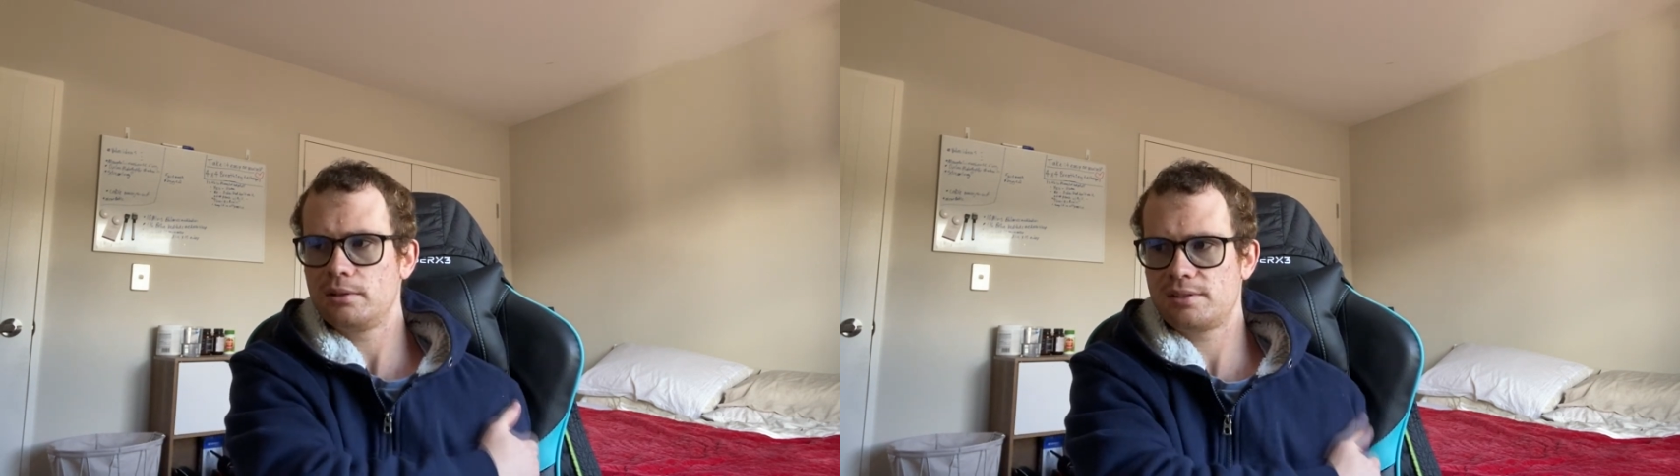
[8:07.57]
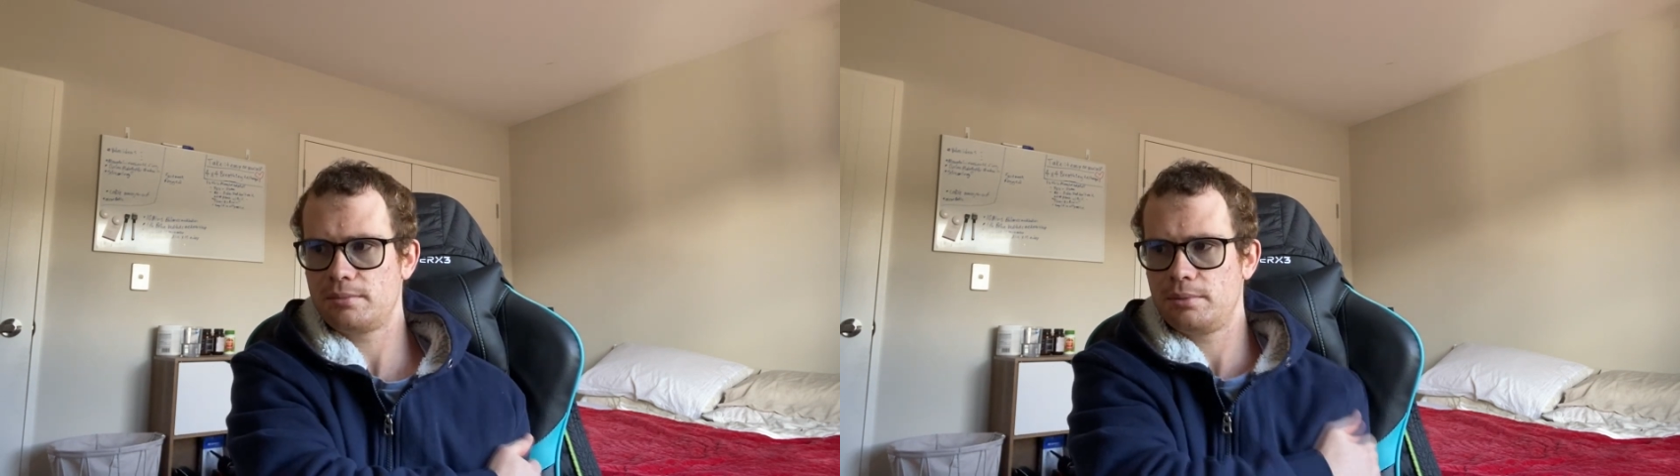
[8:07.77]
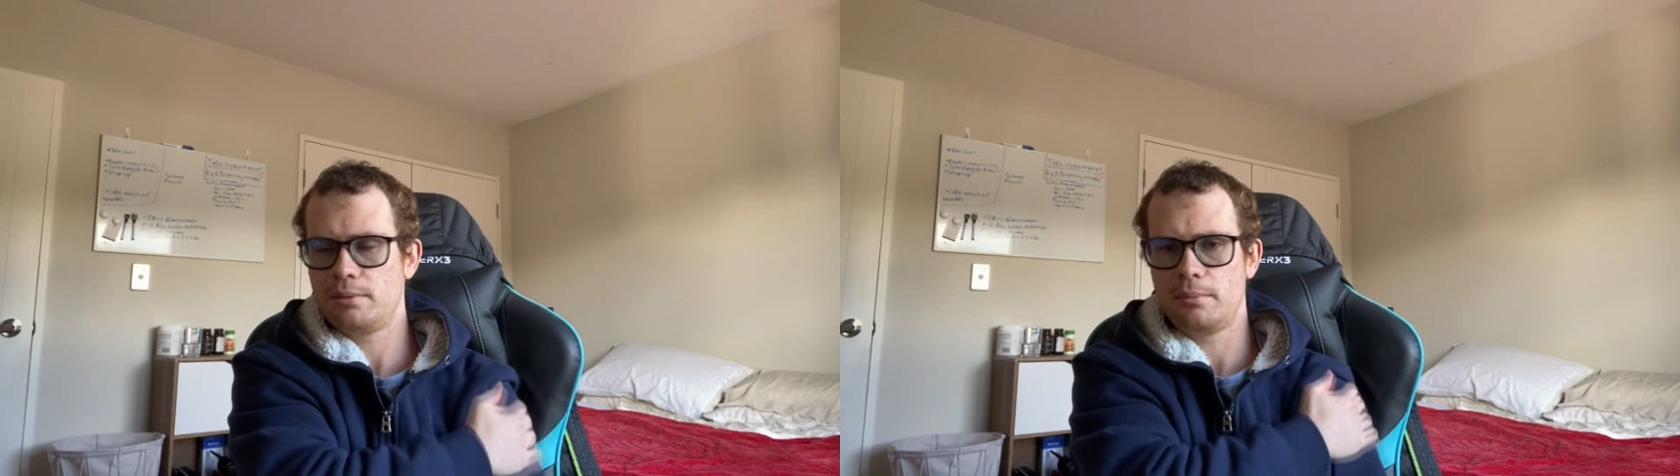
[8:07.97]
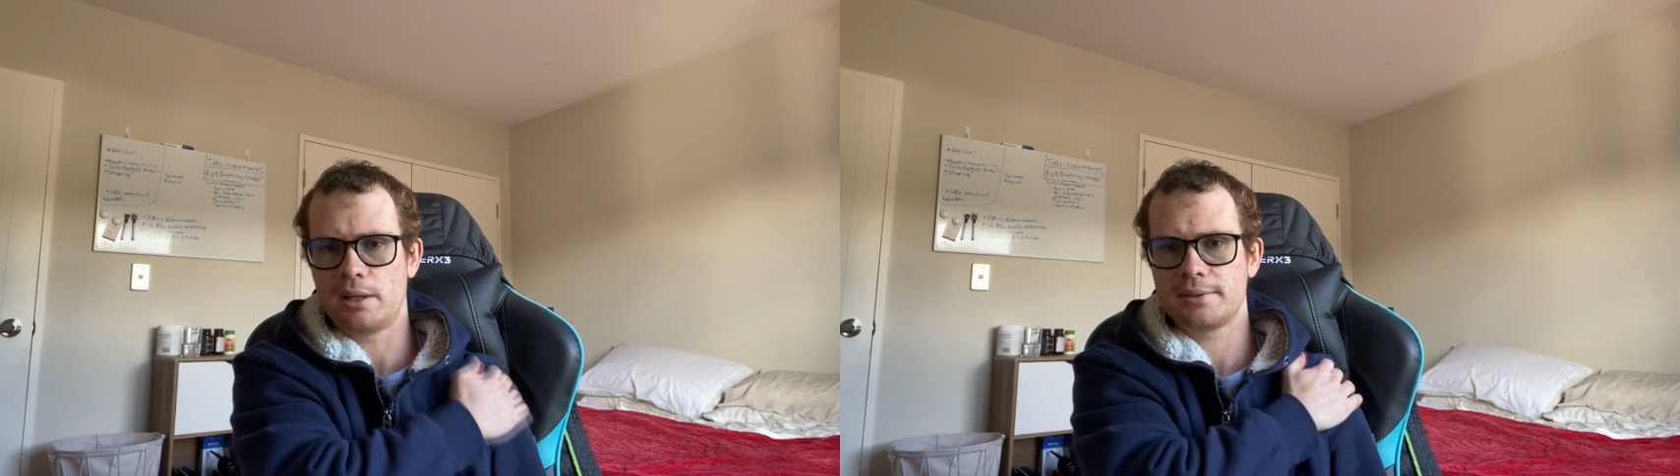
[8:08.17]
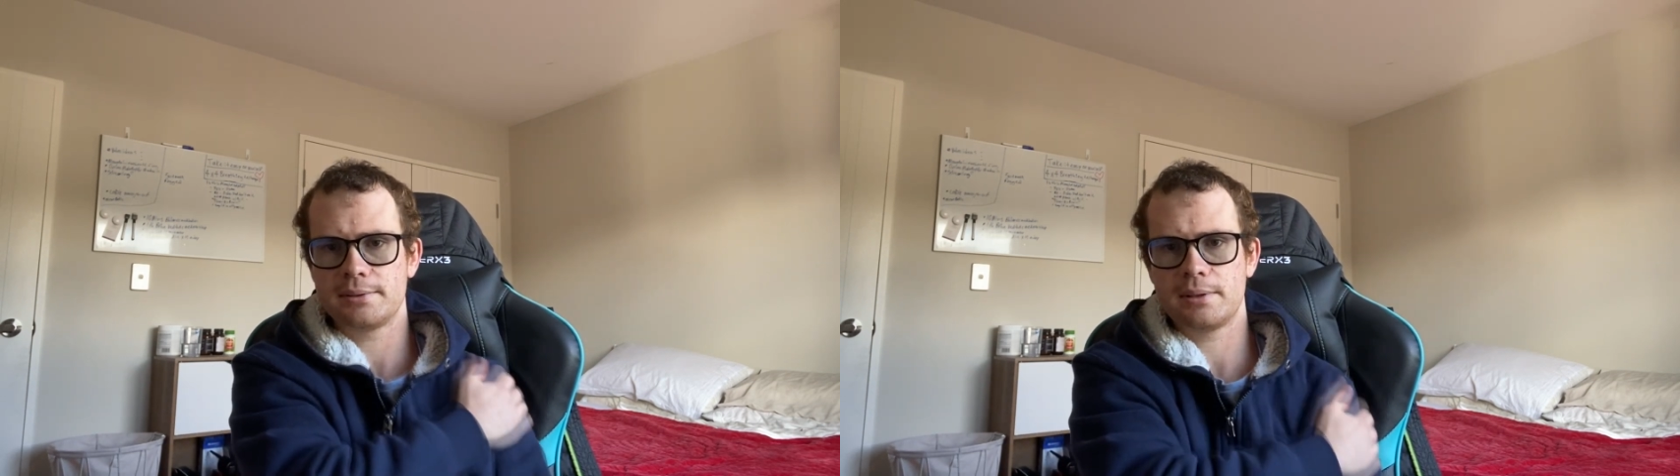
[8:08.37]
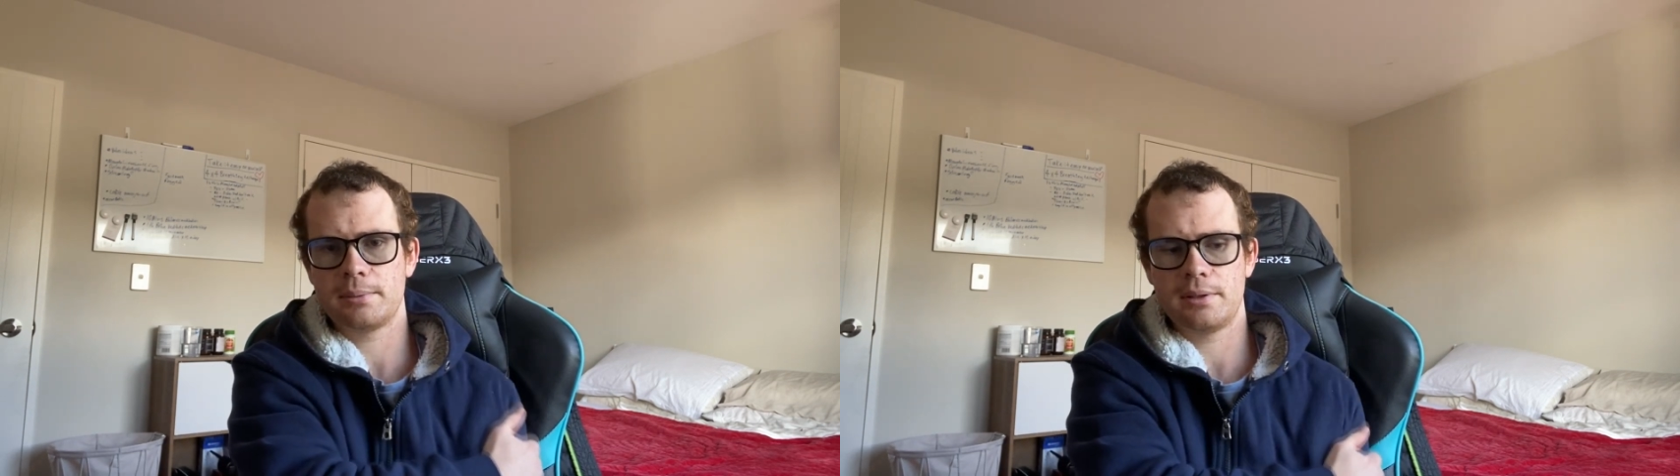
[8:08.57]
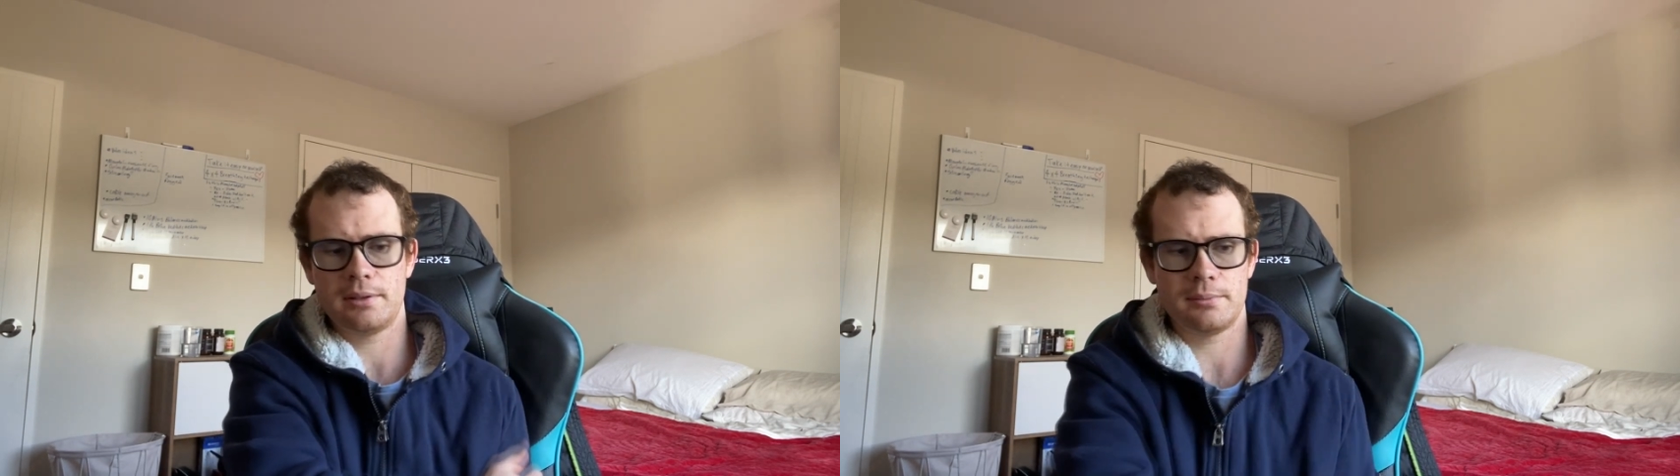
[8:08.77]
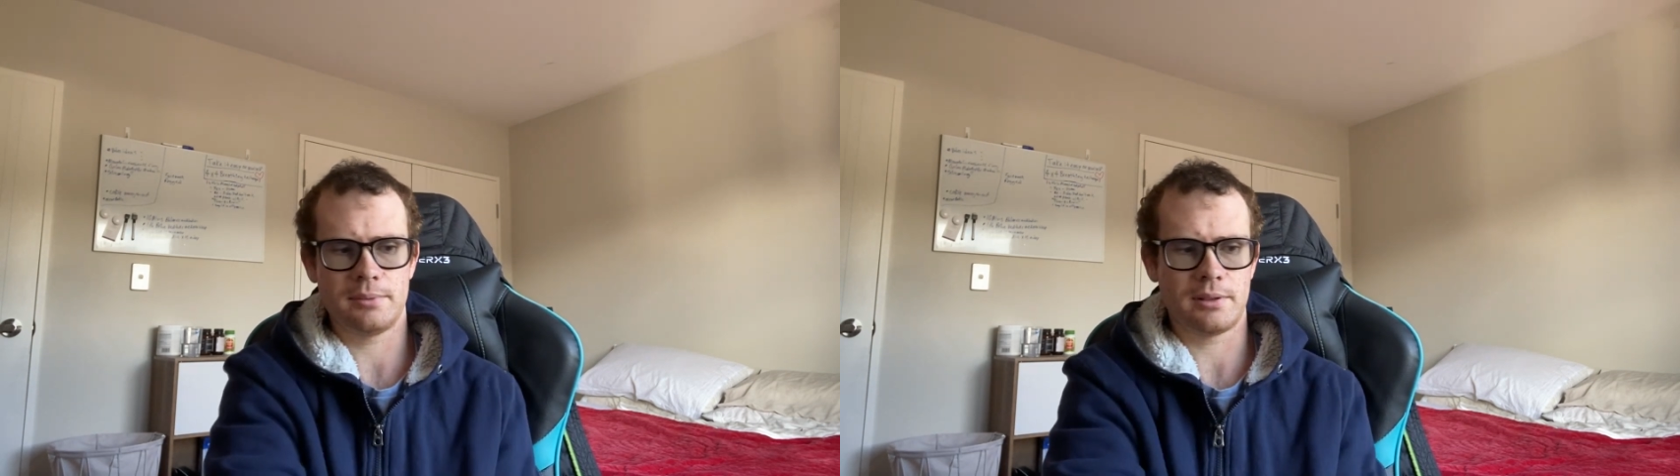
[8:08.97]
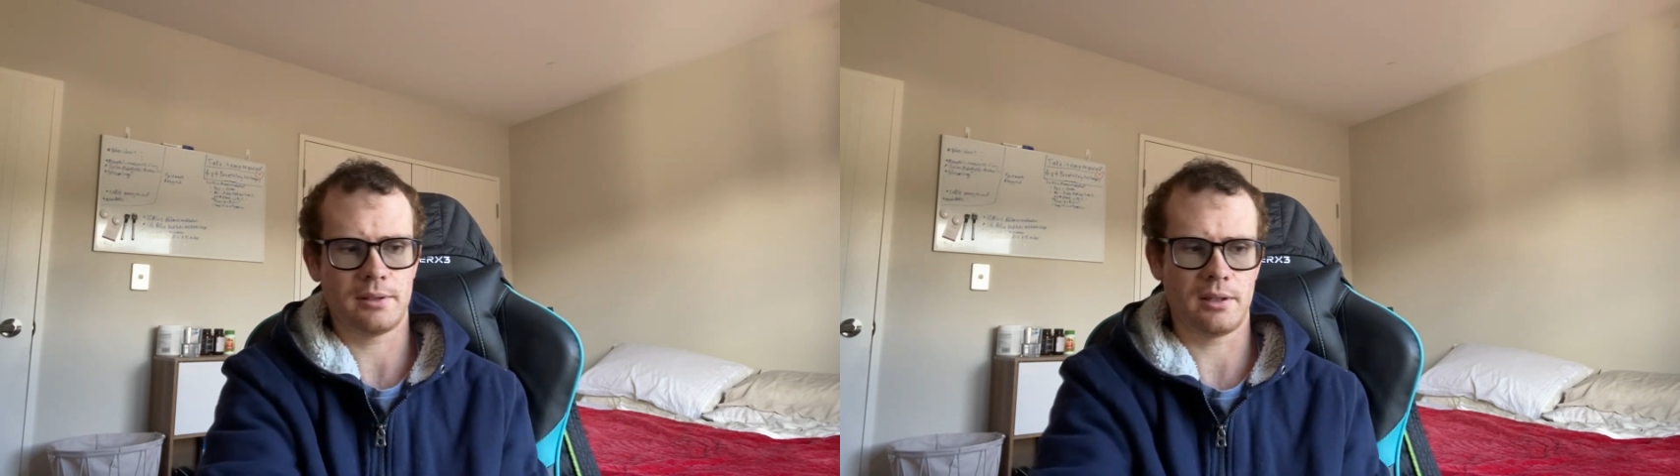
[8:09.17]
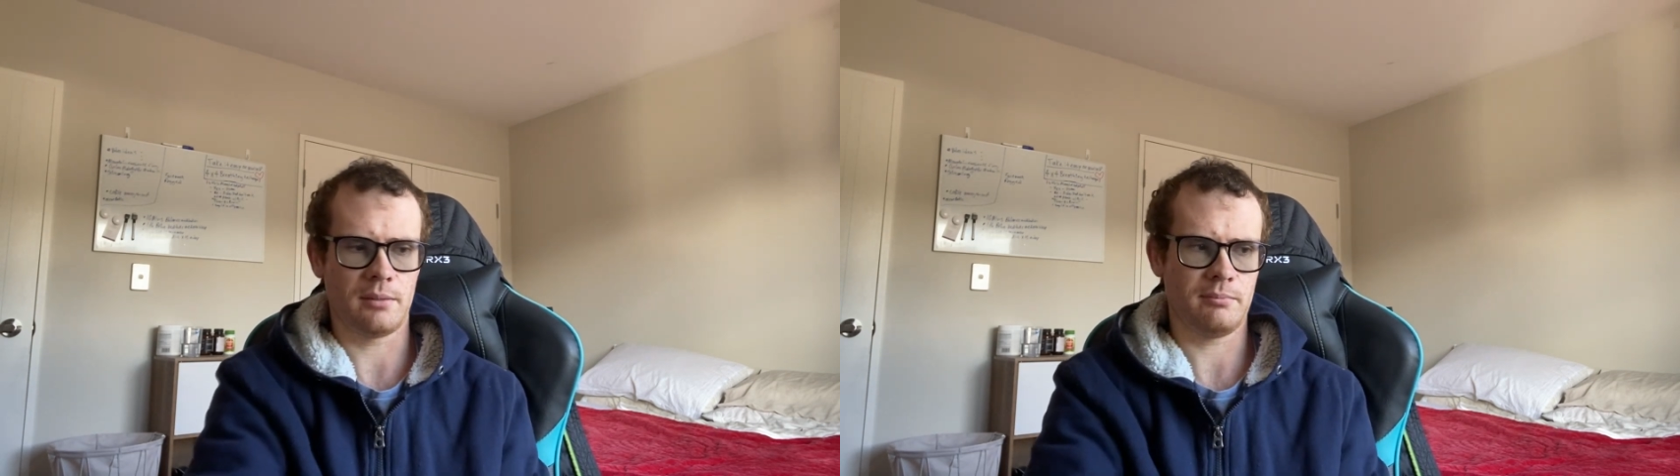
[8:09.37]
is a bit of muscle up here, but,
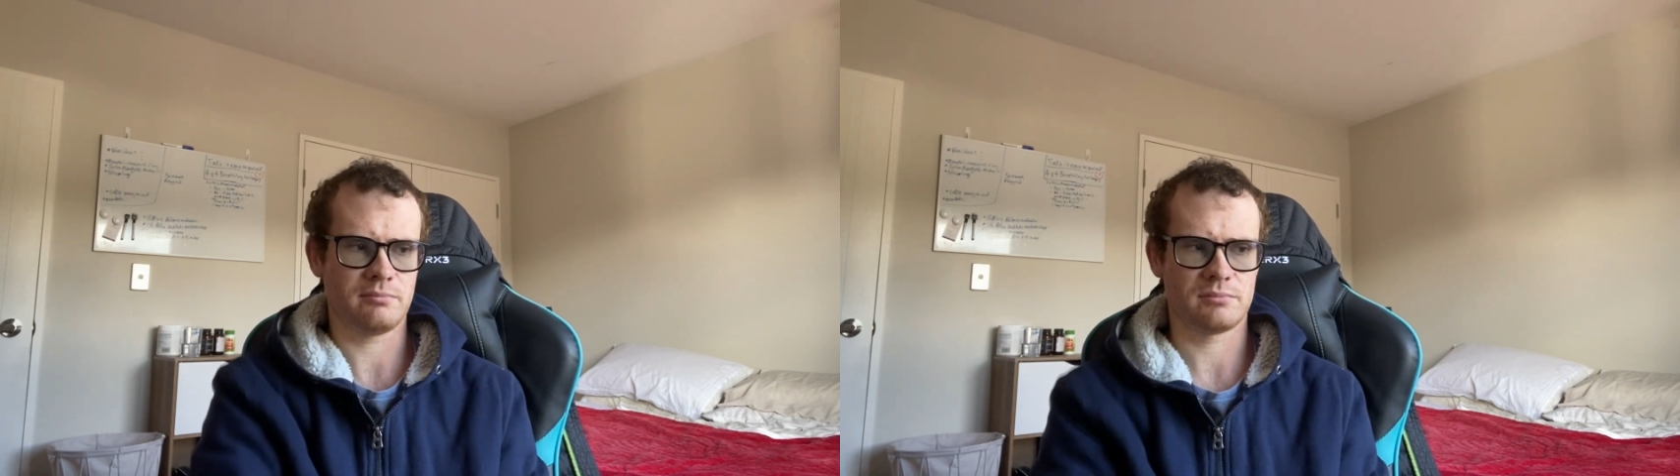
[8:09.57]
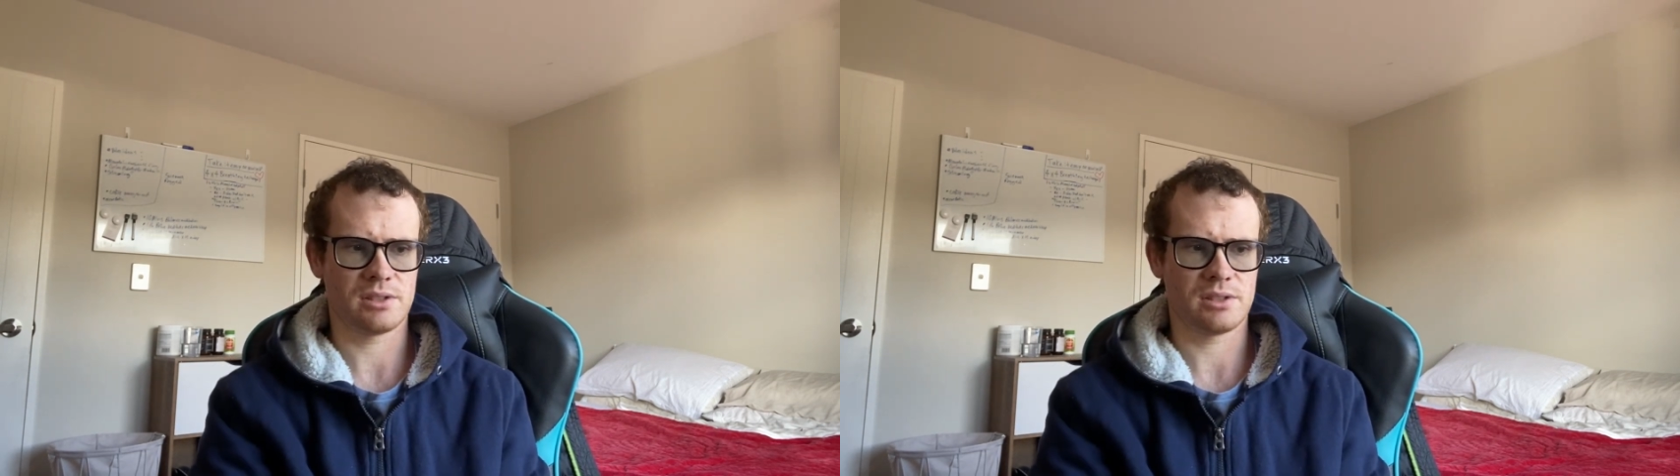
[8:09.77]
um,